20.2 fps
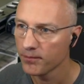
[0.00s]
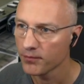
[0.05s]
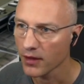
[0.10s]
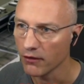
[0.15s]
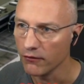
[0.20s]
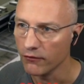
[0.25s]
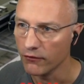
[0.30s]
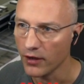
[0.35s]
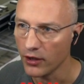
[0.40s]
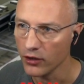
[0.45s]

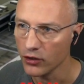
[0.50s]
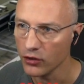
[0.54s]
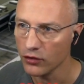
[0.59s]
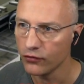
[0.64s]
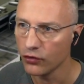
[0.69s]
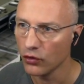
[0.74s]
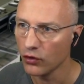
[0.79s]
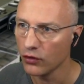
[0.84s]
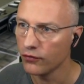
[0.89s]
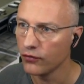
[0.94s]
Value
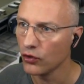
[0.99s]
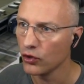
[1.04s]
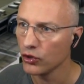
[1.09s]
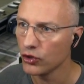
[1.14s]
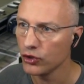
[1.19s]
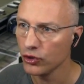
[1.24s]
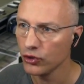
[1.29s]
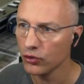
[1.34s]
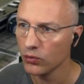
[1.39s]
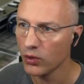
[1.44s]

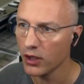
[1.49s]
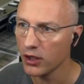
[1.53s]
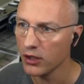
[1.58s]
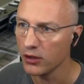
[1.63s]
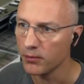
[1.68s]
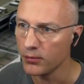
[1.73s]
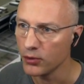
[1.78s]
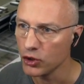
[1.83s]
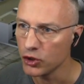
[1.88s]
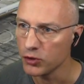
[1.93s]

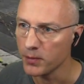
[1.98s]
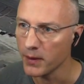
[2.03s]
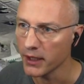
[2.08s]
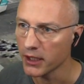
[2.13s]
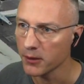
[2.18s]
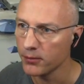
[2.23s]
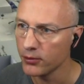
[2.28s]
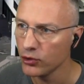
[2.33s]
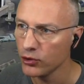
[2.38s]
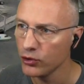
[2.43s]
4421,
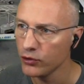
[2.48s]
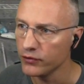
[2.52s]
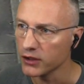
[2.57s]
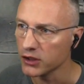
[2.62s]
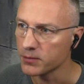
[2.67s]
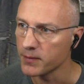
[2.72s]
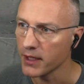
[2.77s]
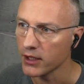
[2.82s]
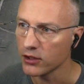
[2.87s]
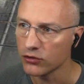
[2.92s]
pushback approved,
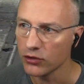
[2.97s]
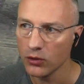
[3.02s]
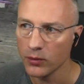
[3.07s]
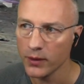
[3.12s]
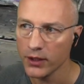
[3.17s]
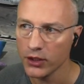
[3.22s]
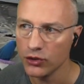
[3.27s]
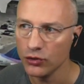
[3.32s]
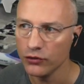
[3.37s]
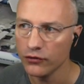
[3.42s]
expect
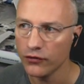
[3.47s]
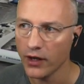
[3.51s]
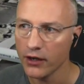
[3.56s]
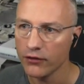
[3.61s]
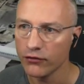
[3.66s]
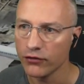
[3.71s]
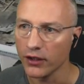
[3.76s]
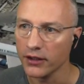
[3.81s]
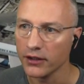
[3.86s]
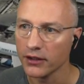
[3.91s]
runway
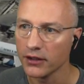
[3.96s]
25 right.